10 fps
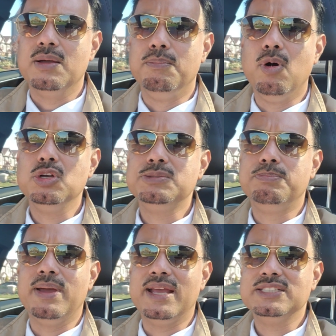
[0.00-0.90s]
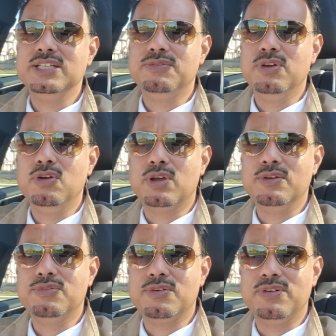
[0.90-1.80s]
most banks, if you're
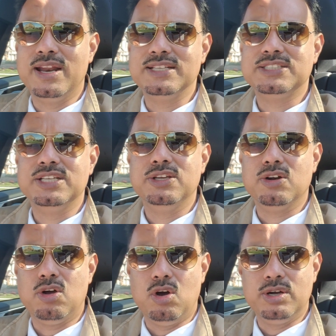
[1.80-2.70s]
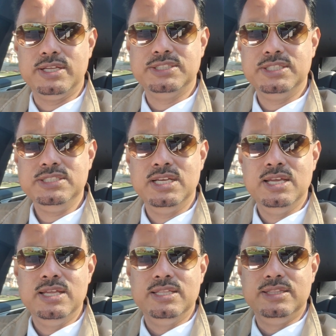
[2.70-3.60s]
looking for financing your cottages,
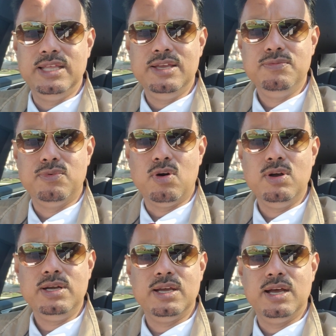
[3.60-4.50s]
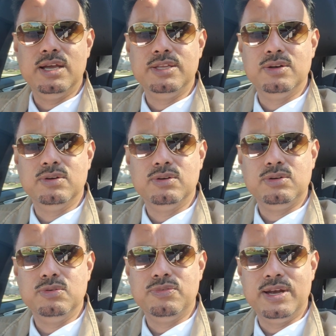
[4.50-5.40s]
they want
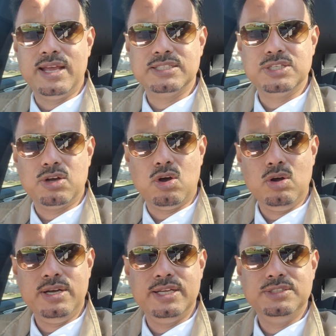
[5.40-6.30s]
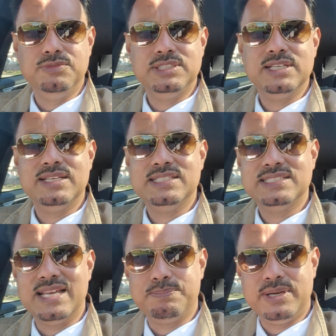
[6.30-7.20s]
to finance a cottage which has a
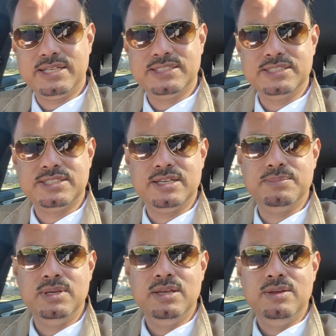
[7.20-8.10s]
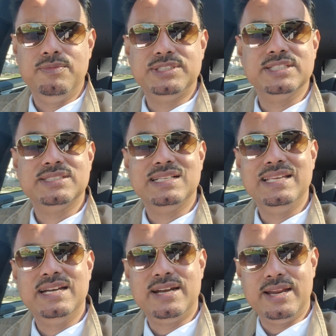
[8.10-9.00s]
septic system, which has
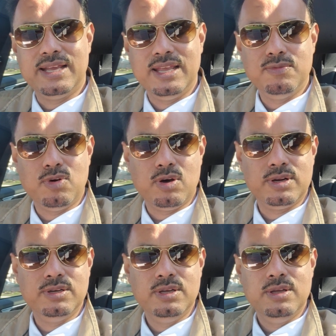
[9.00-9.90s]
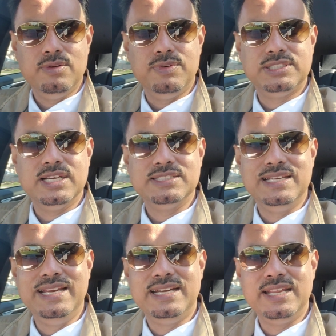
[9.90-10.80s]
clear drinking water, which has
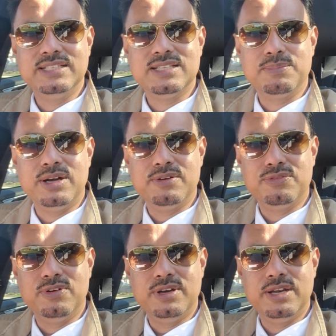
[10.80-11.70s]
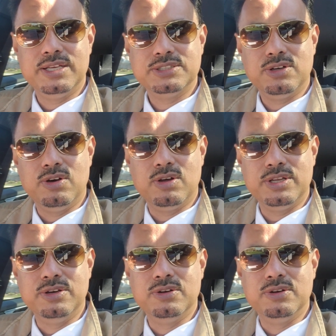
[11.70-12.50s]
heating, some kind of furnace, or